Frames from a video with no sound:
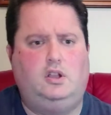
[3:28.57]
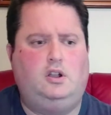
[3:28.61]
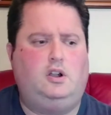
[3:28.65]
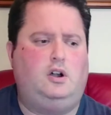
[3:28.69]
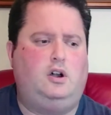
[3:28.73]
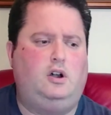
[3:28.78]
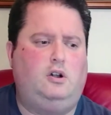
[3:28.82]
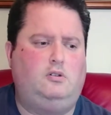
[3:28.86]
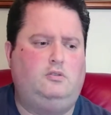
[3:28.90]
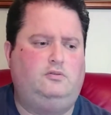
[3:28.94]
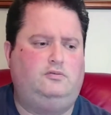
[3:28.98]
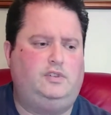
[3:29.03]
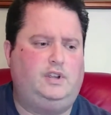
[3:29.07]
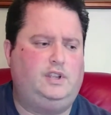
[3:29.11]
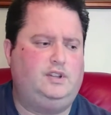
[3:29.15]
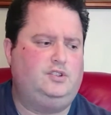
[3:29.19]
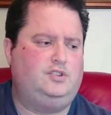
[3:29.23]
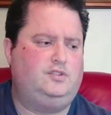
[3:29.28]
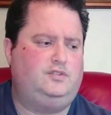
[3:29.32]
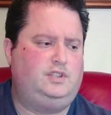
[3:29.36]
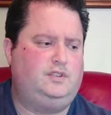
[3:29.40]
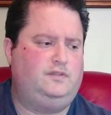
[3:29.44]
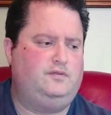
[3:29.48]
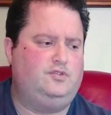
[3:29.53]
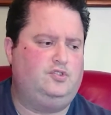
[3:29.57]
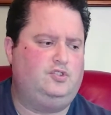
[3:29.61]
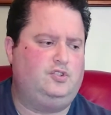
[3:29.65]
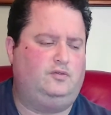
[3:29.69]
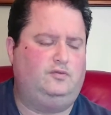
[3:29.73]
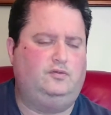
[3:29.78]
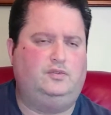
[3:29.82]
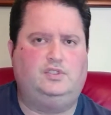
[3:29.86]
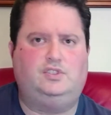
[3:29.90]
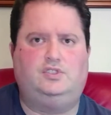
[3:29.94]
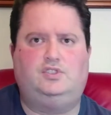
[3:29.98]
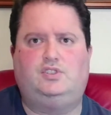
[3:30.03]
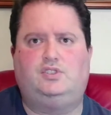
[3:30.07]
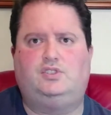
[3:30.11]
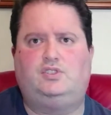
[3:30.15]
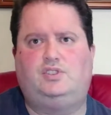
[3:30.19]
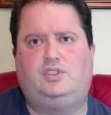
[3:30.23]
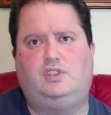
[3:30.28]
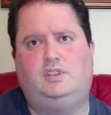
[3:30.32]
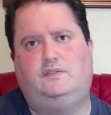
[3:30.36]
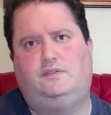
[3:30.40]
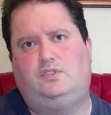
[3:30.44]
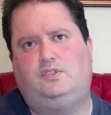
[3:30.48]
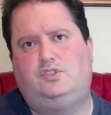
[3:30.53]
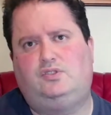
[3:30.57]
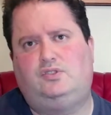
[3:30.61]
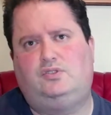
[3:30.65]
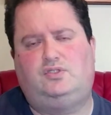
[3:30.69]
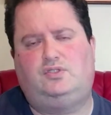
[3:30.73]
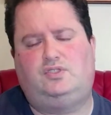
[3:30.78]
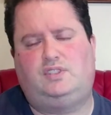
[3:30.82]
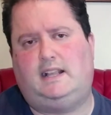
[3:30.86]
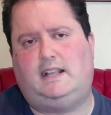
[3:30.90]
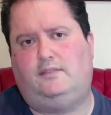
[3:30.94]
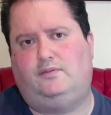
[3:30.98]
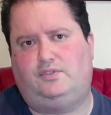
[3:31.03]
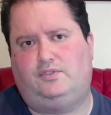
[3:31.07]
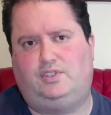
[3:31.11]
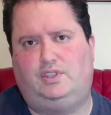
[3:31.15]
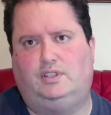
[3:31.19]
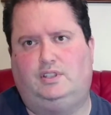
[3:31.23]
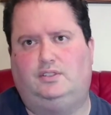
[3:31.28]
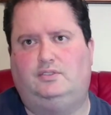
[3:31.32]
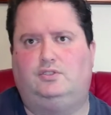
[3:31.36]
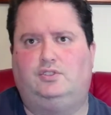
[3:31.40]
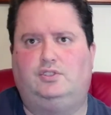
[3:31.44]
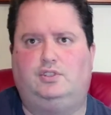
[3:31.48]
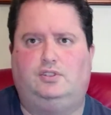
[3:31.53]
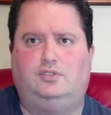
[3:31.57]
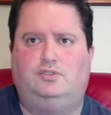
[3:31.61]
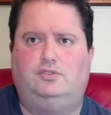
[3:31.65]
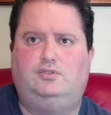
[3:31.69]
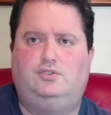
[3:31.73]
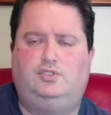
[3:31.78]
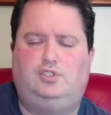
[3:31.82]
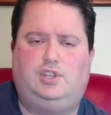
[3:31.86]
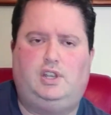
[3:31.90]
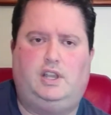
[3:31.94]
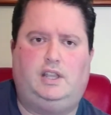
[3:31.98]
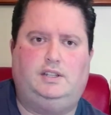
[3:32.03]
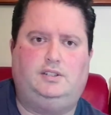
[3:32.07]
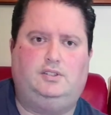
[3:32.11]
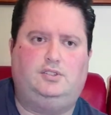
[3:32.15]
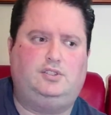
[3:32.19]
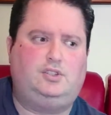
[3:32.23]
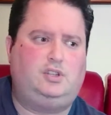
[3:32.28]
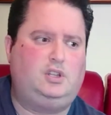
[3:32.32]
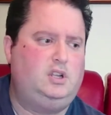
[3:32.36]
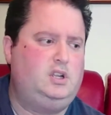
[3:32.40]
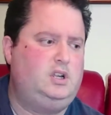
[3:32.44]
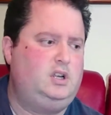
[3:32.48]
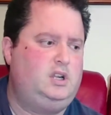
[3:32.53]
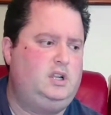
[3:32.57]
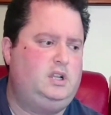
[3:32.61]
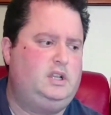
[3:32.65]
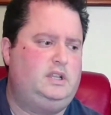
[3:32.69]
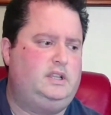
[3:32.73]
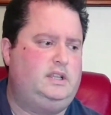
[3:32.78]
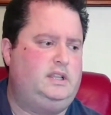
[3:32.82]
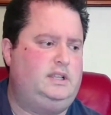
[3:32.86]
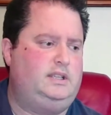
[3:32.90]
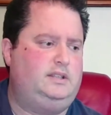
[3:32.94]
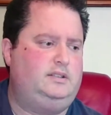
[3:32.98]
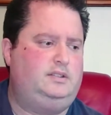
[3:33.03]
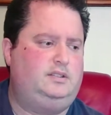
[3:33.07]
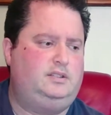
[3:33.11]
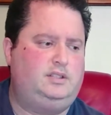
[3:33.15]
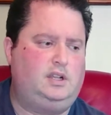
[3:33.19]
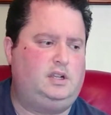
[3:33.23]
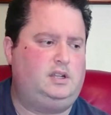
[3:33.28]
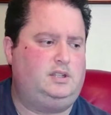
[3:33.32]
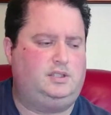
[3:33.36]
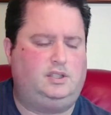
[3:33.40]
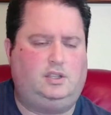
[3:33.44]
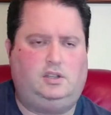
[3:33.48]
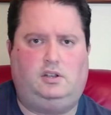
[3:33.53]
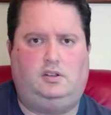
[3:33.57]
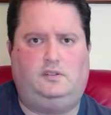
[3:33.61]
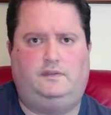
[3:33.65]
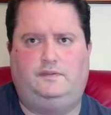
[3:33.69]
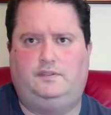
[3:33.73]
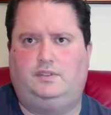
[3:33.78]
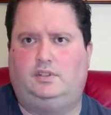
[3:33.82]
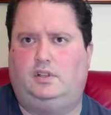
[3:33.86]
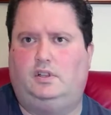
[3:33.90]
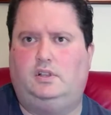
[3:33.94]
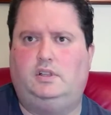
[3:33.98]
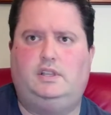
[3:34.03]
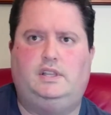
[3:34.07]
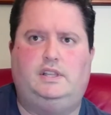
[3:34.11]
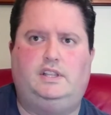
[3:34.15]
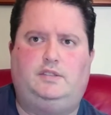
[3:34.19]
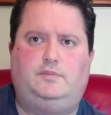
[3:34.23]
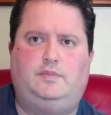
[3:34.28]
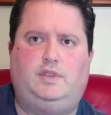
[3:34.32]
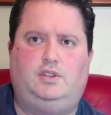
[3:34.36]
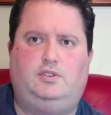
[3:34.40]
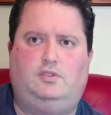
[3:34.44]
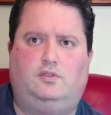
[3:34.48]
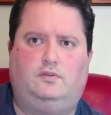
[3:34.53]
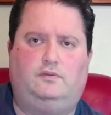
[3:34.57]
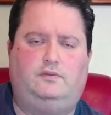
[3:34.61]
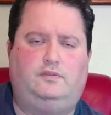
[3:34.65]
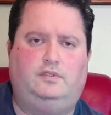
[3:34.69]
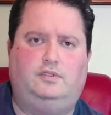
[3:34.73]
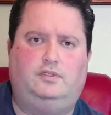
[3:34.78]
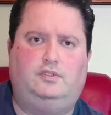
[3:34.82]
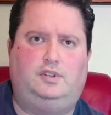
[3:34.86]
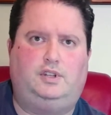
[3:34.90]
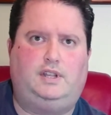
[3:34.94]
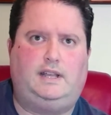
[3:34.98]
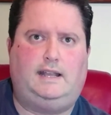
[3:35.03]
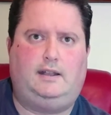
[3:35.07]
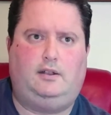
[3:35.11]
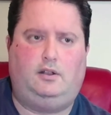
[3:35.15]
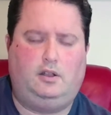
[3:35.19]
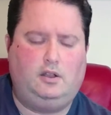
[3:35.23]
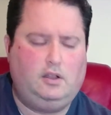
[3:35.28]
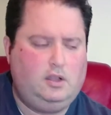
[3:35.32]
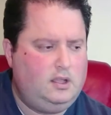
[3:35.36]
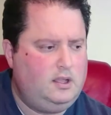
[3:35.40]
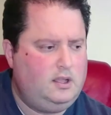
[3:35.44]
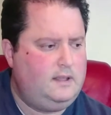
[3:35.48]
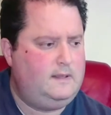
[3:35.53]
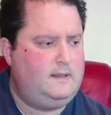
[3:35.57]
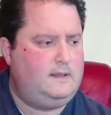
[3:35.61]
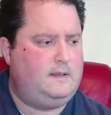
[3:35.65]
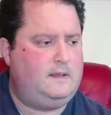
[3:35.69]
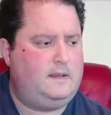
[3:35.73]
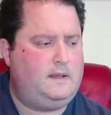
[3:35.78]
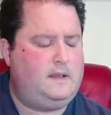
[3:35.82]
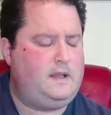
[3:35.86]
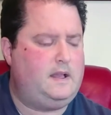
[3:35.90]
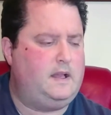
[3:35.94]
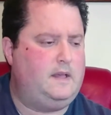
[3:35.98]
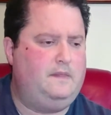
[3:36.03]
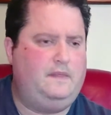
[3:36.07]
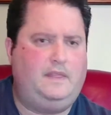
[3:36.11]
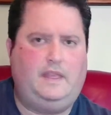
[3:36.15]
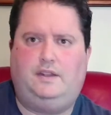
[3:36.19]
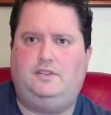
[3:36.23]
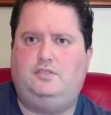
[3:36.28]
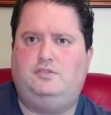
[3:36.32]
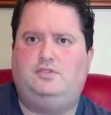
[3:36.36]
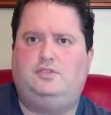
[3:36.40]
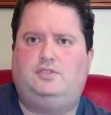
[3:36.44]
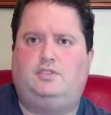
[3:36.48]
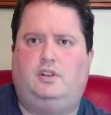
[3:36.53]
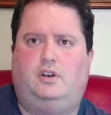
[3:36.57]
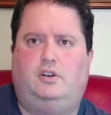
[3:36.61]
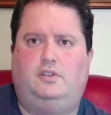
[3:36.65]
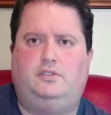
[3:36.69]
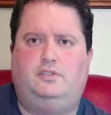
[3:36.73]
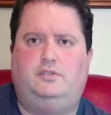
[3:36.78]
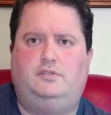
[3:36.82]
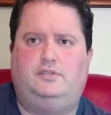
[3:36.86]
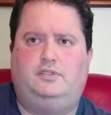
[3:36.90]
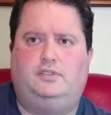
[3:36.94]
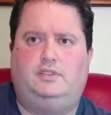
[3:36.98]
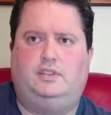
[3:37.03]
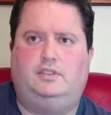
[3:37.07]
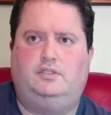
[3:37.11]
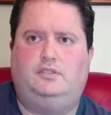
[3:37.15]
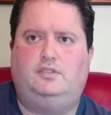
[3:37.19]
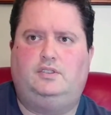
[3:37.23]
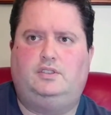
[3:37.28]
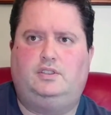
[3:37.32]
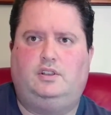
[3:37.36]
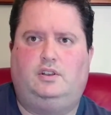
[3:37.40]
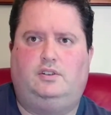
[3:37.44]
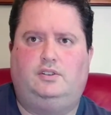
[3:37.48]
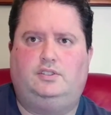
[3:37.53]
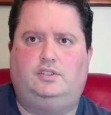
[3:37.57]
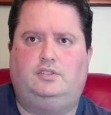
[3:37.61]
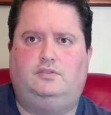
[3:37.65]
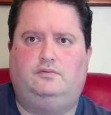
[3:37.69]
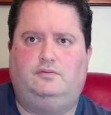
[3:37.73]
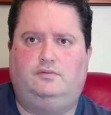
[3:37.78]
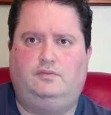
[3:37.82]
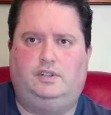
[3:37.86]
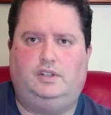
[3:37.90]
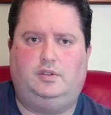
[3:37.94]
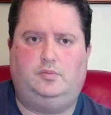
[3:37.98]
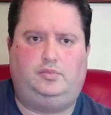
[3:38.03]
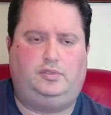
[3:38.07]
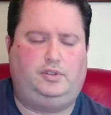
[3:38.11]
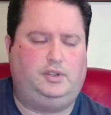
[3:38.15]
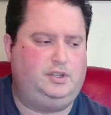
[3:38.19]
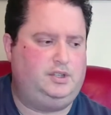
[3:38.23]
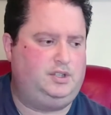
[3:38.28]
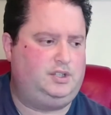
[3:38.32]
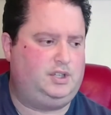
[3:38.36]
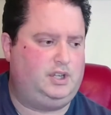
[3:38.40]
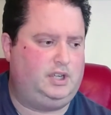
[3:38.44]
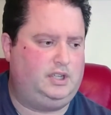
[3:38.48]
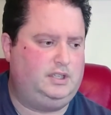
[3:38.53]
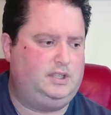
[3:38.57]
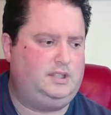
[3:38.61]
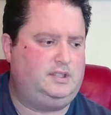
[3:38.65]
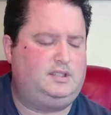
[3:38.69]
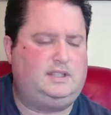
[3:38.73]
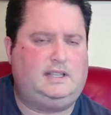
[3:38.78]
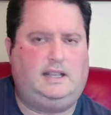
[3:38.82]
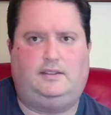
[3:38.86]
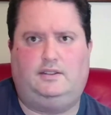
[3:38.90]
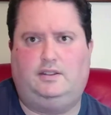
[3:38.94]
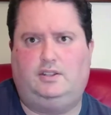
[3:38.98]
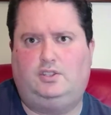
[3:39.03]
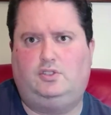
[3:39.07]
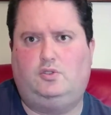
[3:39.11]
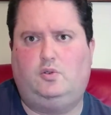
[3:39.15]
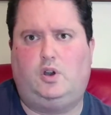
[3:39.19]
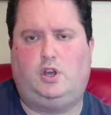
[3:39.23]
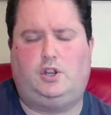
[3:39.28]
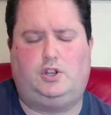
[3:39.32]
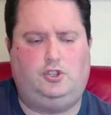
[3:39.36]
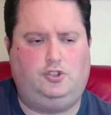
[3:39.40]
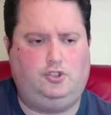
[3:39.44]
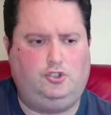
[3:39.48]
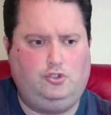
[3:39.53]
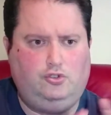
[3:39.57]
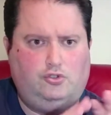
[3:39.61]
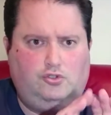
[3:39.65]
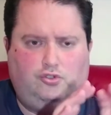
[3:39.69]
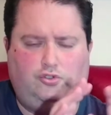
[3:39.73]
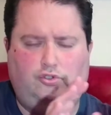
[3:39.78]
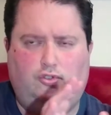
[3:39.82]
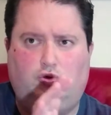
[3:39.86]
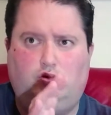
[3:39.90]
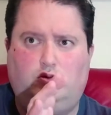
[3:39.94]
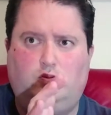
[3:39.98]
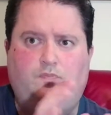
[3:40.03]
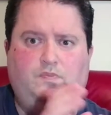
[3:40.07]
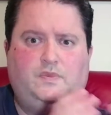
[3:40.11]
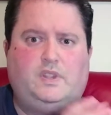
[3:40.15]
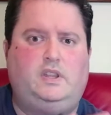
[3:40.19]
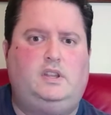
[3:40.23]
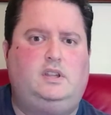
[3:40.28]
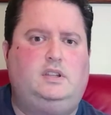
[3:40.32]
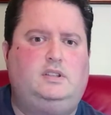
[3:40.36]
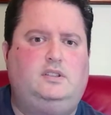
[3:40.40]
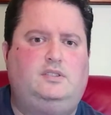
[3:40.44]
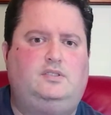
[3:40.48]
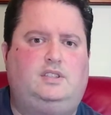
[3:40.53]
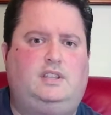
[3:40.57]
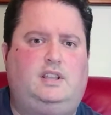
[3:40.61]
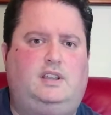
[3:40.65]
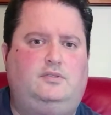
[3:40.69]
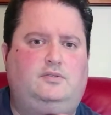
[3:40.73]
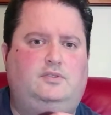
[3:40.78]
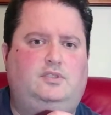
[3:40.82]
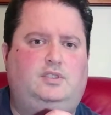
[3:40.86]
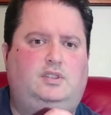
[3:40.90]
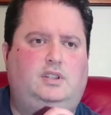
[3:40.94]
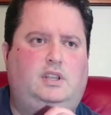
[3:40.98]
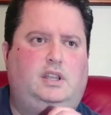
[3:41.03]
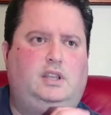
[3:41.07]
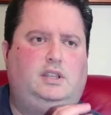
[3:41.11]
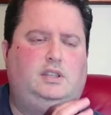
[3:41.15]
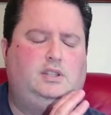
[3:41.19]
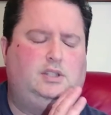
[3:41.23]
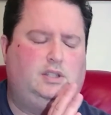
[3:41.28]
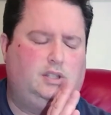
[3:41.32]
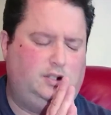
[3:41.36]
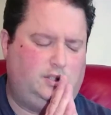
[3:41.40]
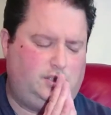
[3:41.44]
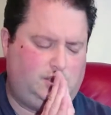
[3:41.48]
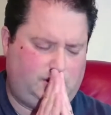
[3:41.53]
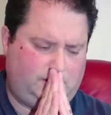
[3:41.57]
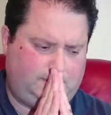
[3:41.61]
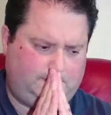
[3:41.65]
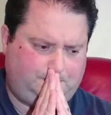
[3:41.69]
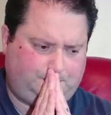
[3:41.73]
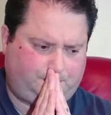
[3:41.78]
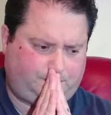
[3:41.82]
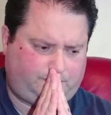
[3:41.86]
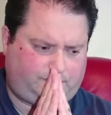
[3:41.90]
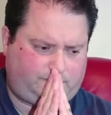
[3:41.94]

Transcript: a whole range of different genres, just to see if the sound signature changed. It does after it's been on for a good hour, and then you start using it, you start to really appreciate its sound. It's quite a neutral sound stage. It's